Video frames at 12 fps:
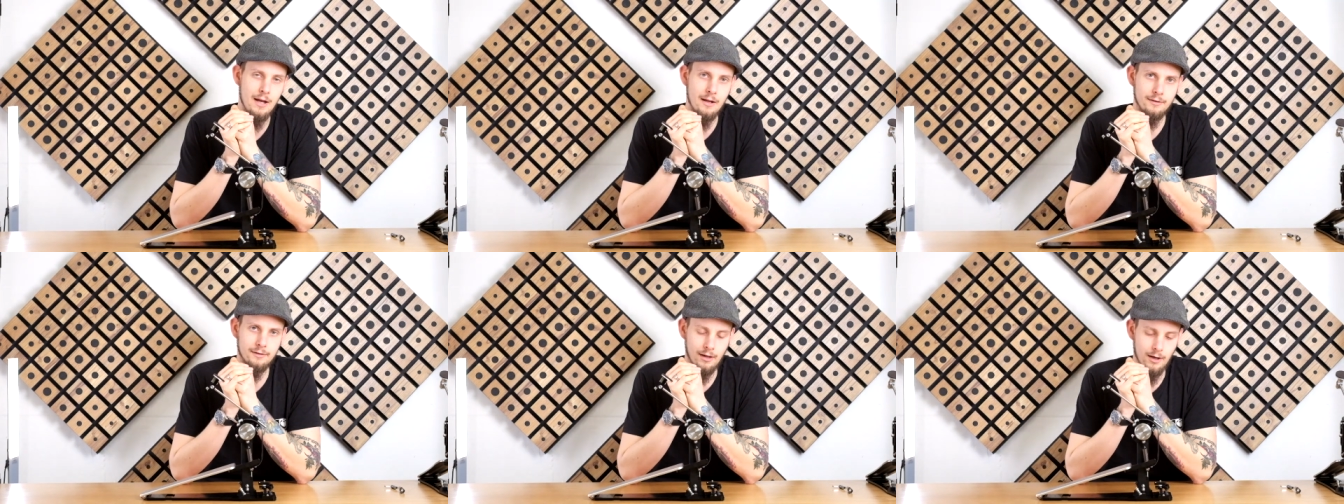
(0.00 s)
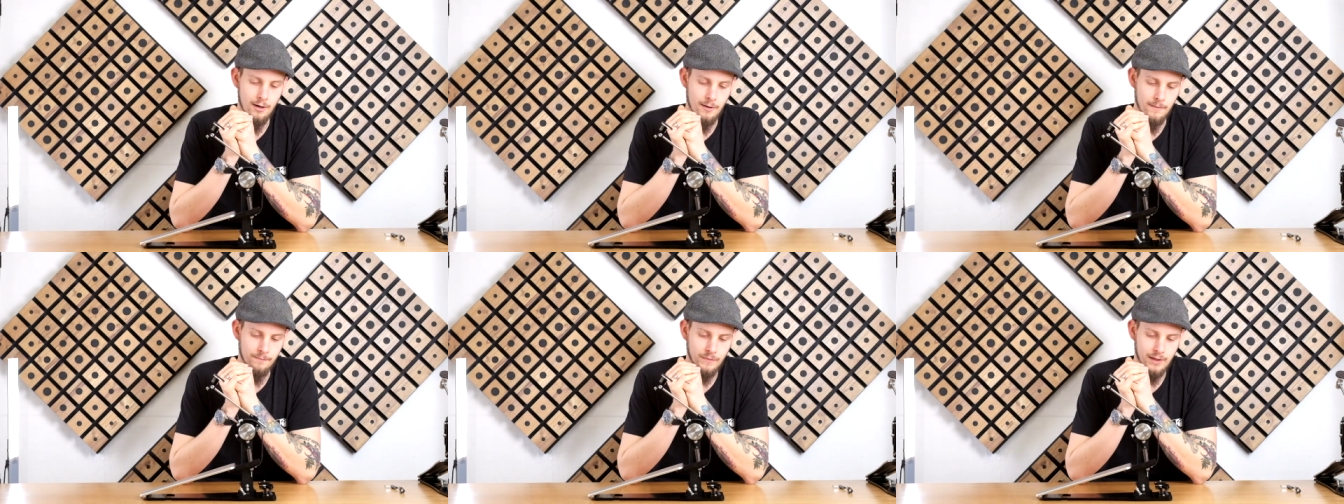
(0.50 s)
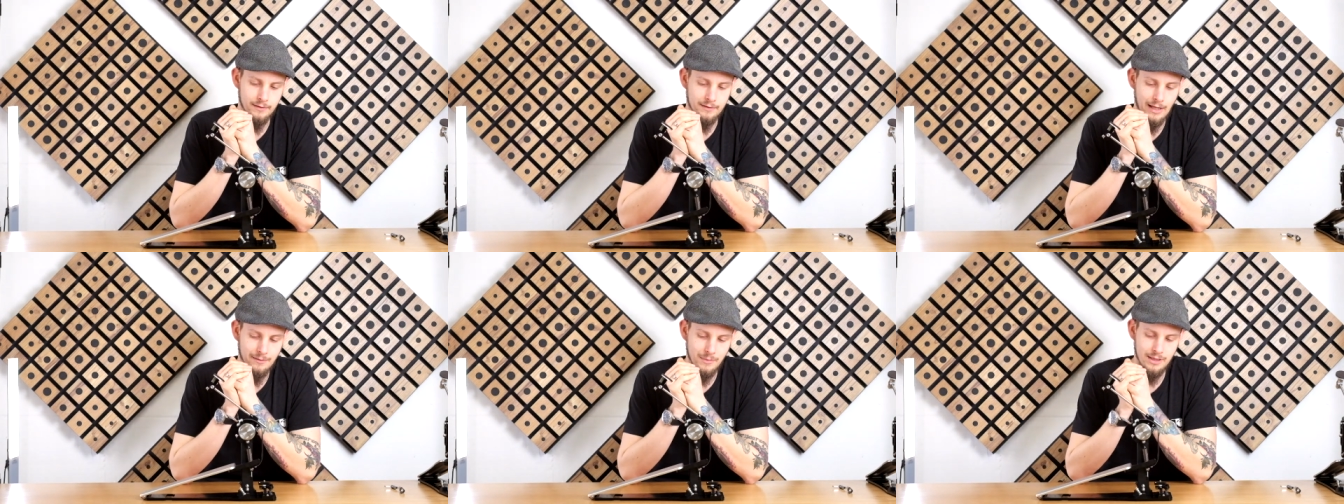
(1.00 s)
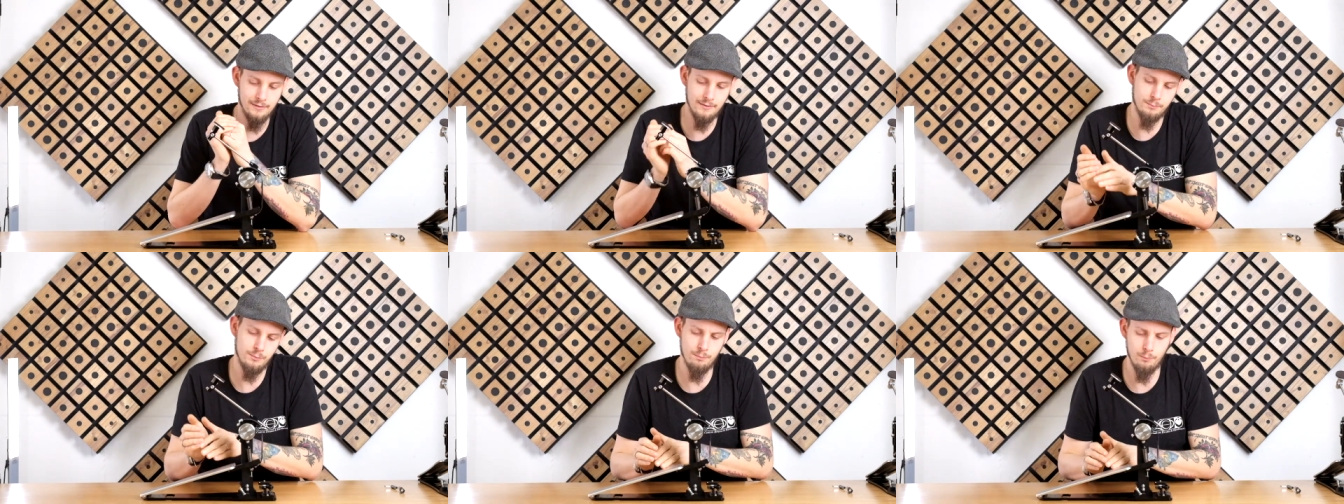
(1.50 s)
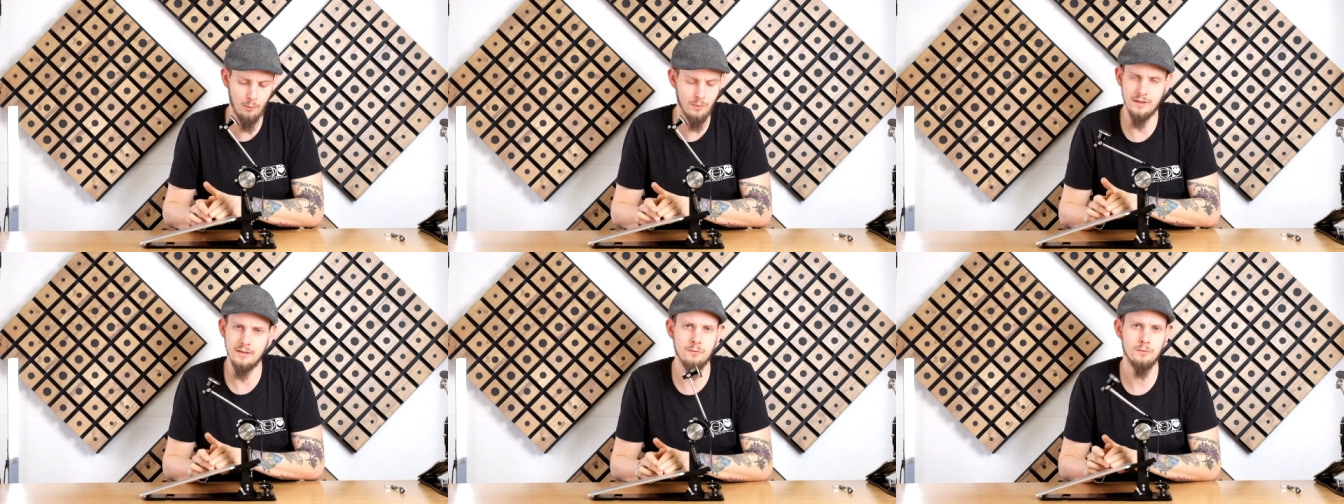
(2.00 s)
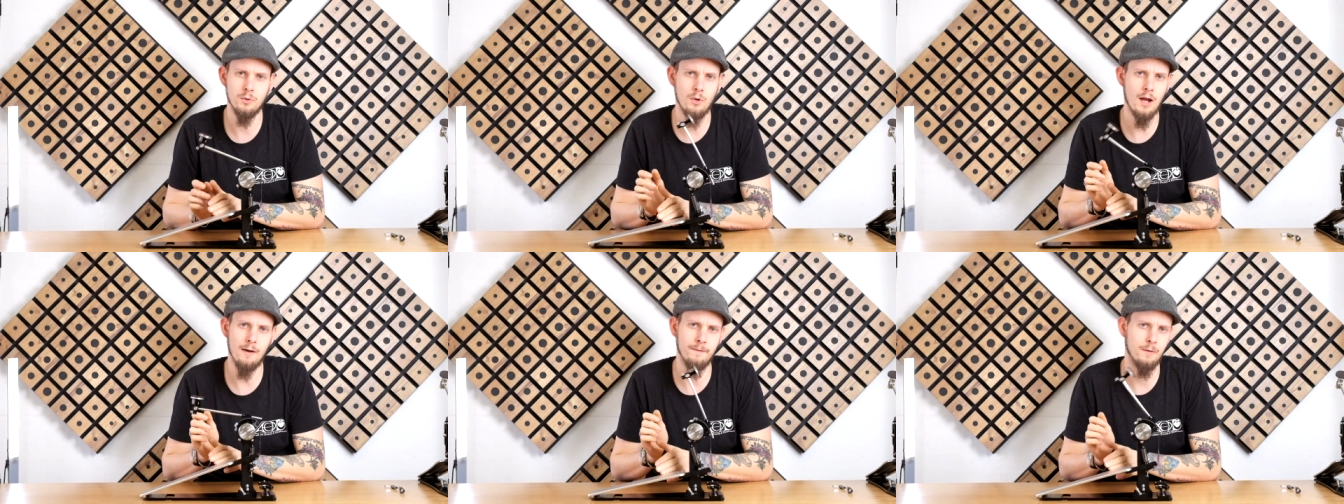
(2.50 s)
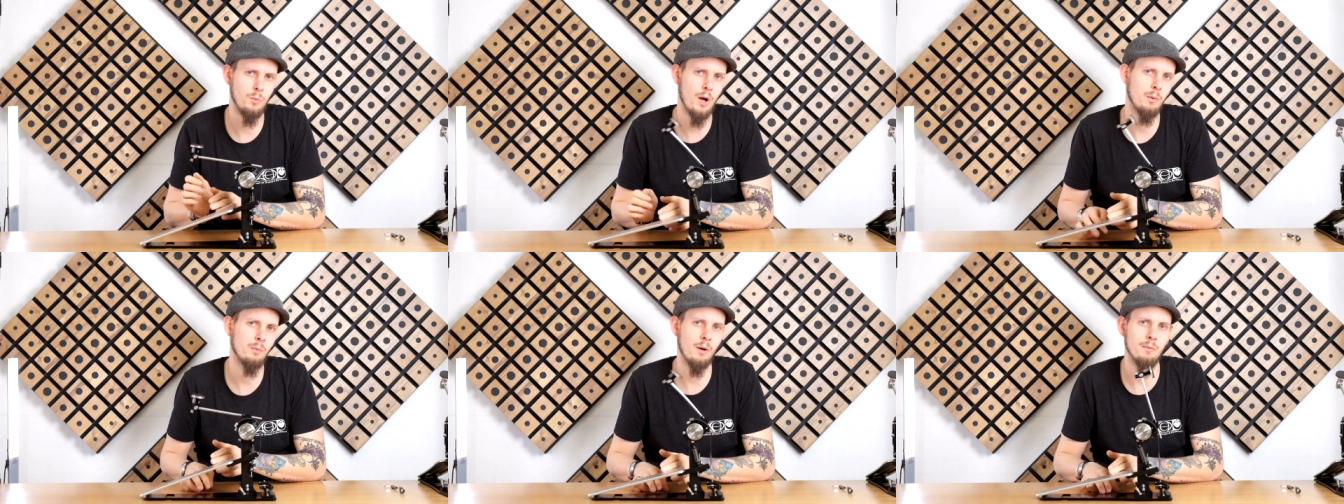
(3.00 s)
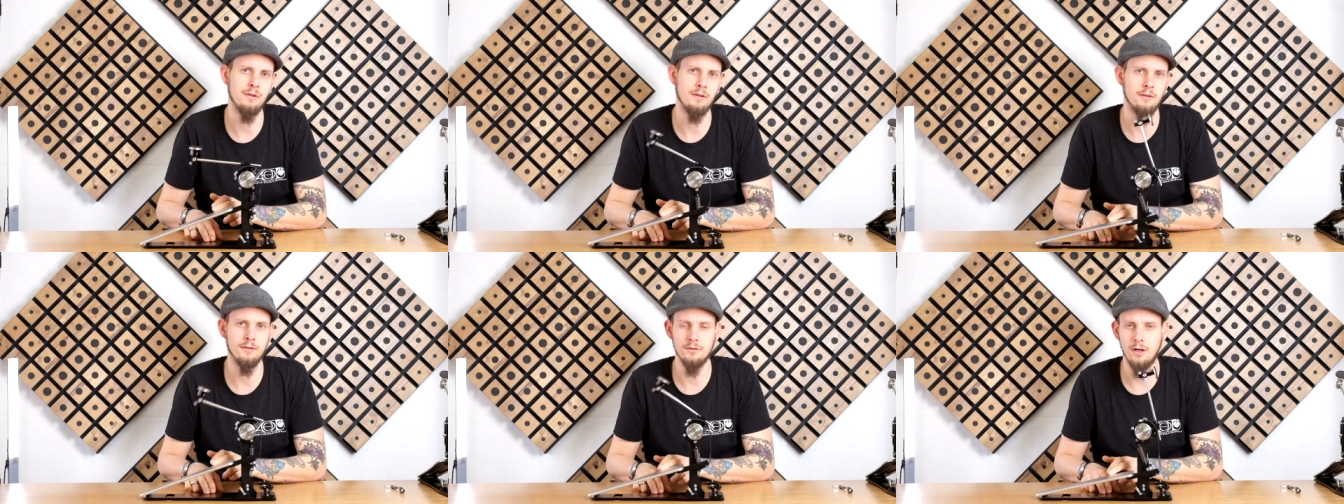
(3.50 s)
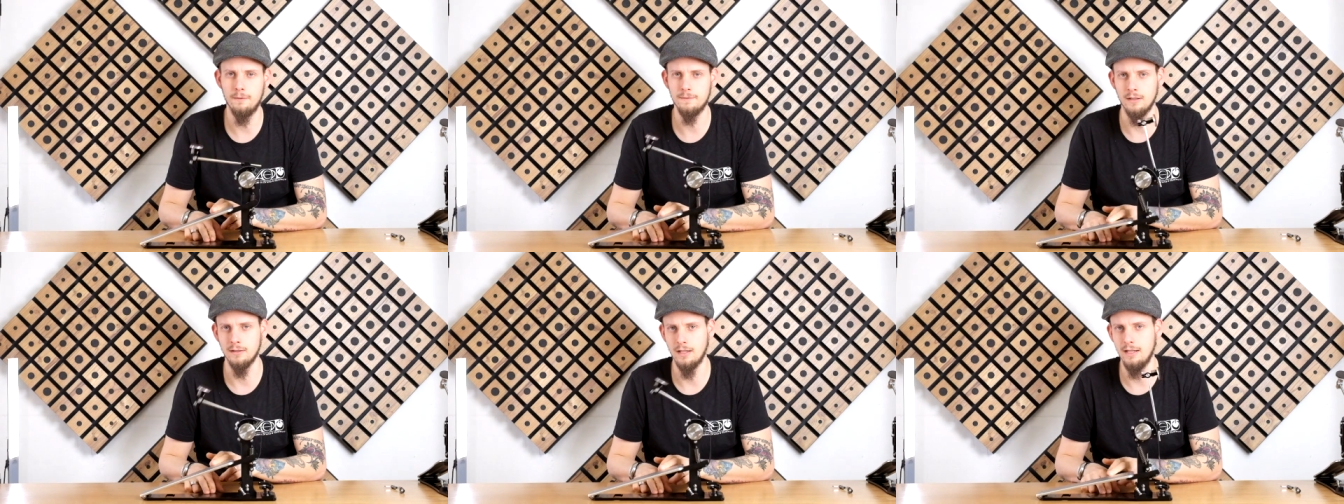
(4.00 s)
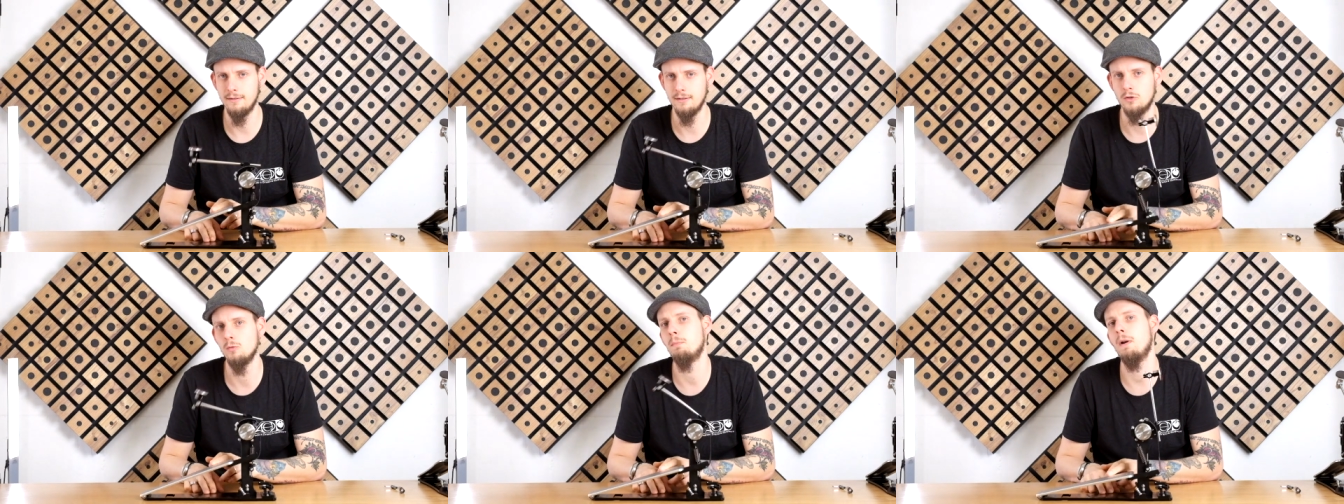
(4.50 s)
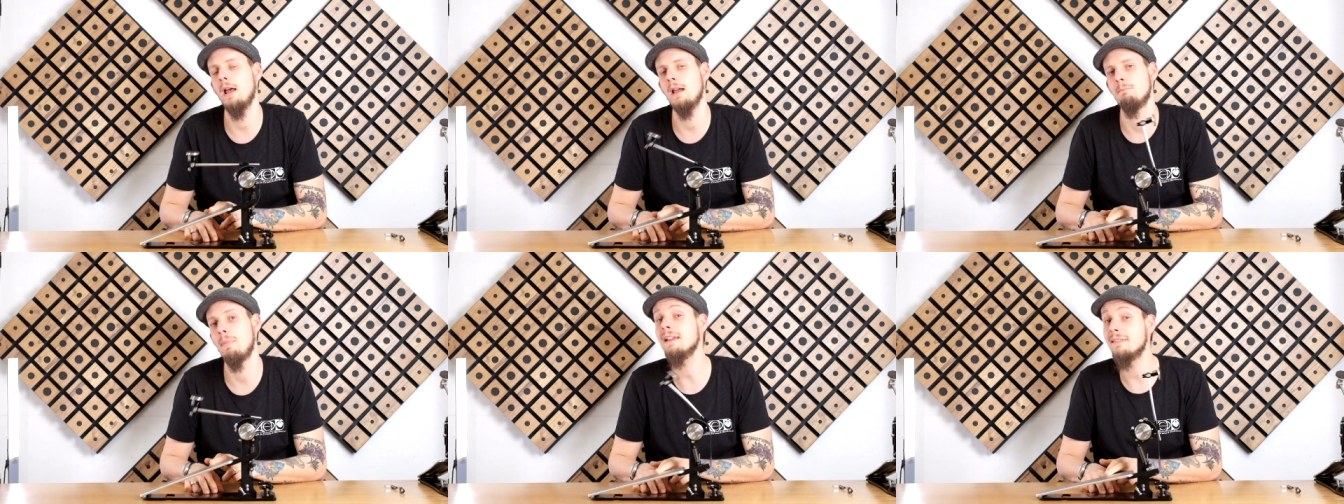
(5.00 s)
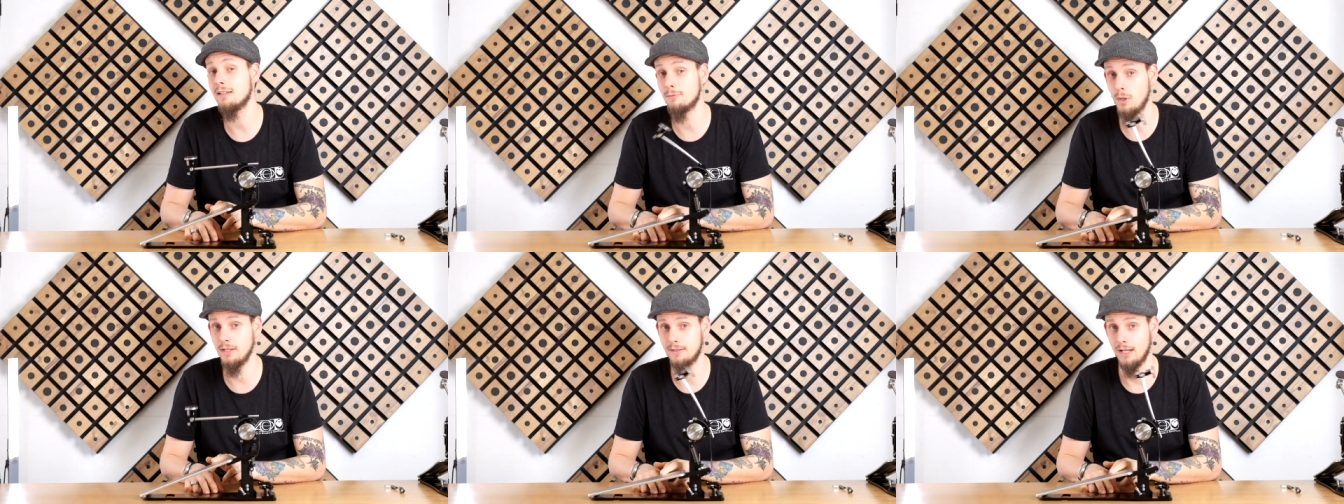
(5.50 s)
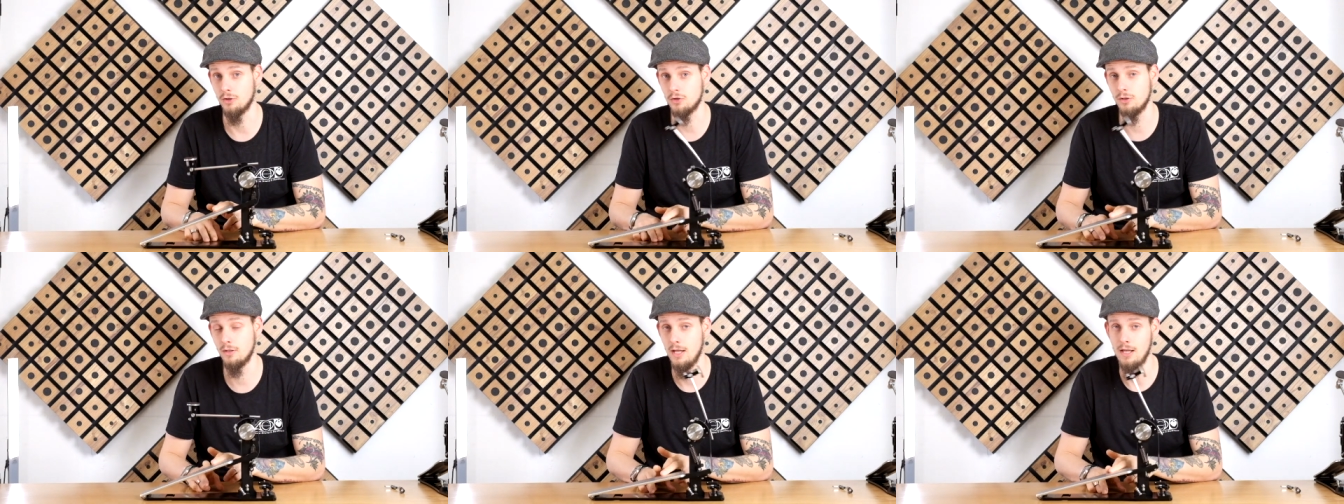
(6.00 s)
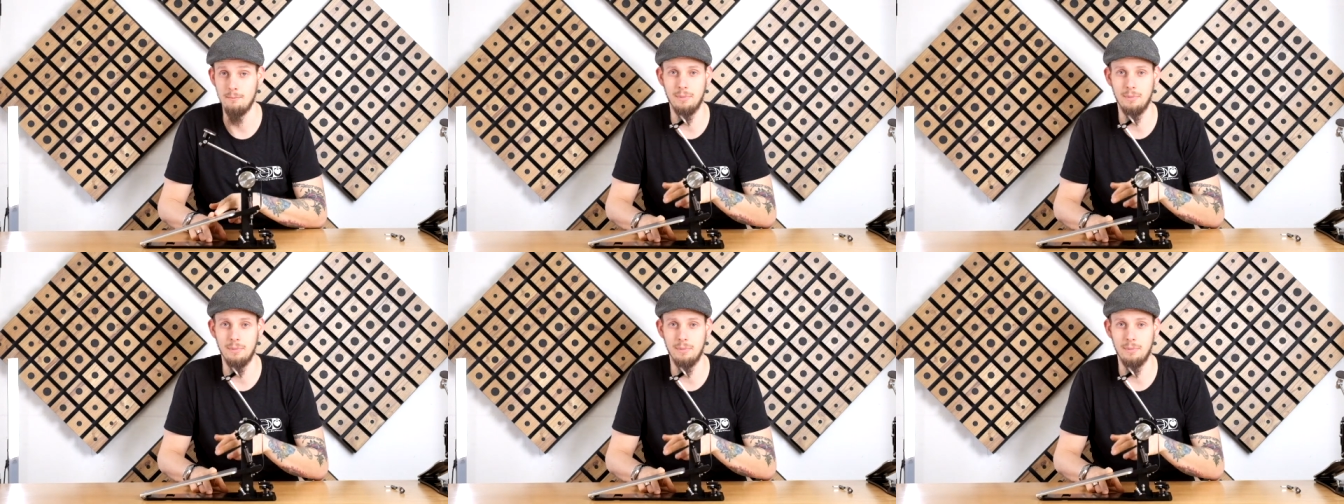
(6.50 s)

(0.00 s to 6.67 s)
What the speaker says: So that means probably you do have a very soft and easy to play basic spring tension,